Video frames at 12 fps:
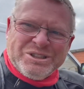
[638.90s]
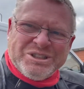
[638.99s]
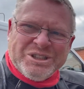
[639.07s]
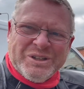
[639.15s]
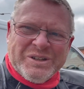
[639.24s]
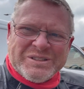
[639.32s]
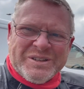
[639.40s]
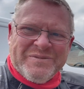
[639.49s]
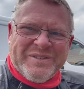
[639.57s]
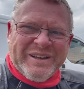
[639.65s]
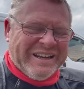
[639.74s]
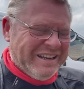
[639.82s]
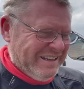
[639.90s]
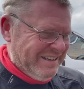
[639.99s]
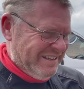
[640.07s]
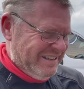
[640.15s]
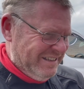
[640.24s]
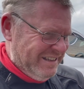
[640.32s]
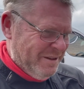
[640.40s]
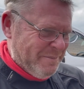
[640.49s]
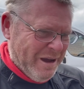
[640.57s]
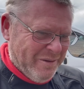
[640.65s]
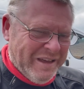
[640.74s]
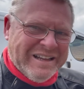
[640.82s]
show you something
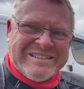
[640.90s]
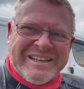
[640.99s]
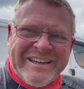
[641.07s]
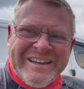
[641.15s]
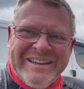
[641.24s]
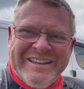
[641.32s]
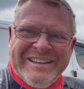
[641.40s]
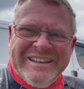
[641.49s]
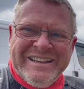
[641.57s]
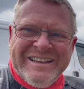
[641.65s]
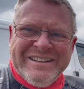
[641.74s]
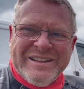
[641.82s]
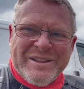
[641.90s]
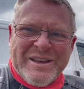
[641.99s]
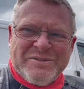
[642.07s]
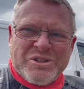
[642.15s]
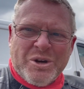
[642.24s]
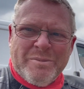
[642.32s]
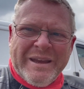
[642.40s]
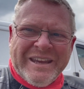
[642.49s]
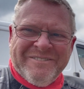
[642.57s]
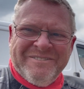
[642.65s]
about that tyre that they've shown me.